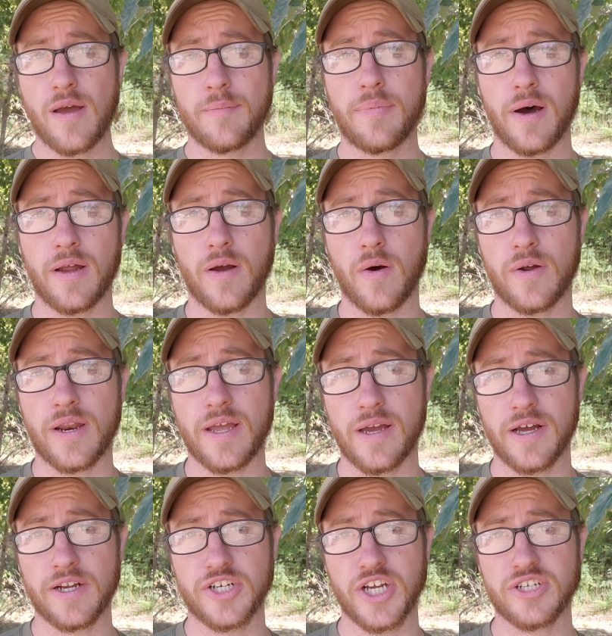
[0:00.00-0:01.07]
But on
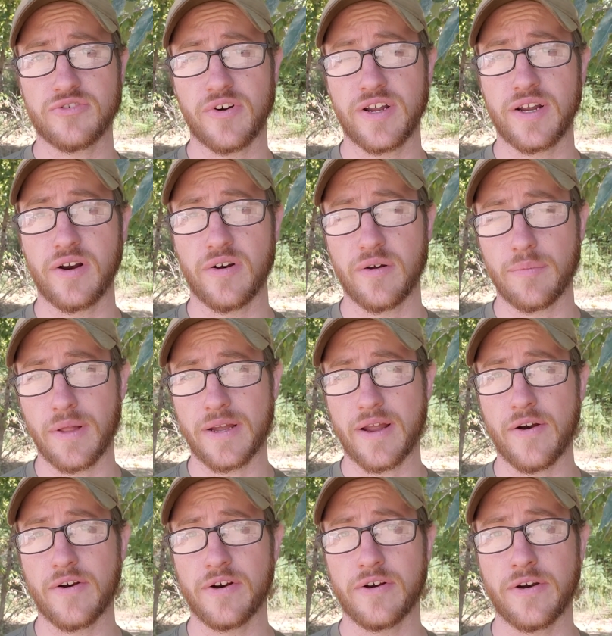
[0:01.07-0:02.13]
a chest rig or a plate
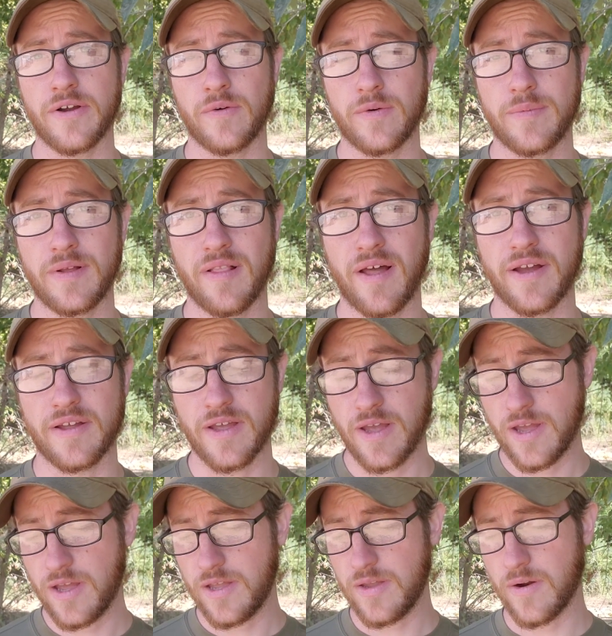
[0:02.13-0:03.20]
carrier, it would be like
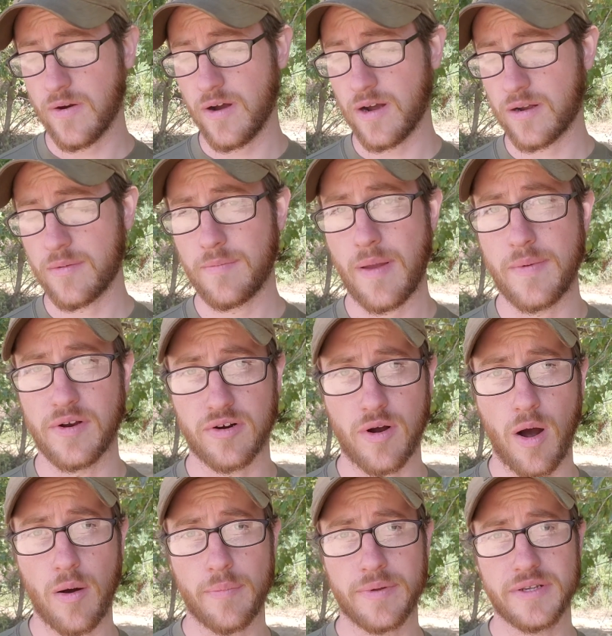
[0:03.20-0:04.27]
your maybe your
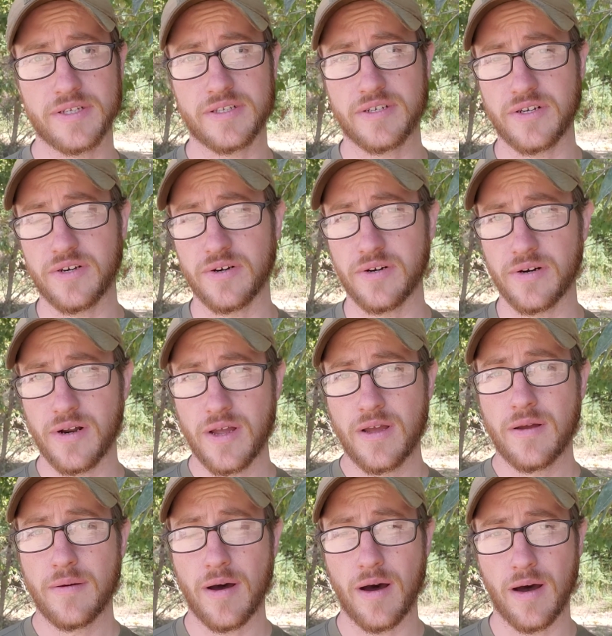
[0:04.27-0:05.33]
compass, your
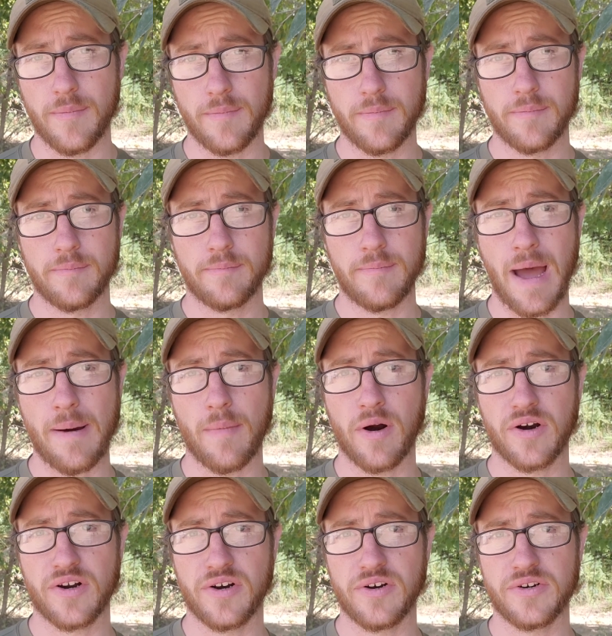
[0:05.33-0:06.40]
map
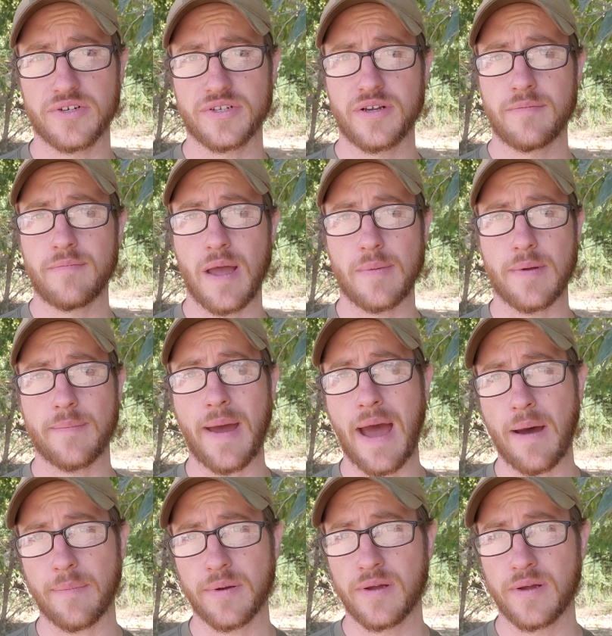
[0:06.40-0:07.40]
markers, maybe a map,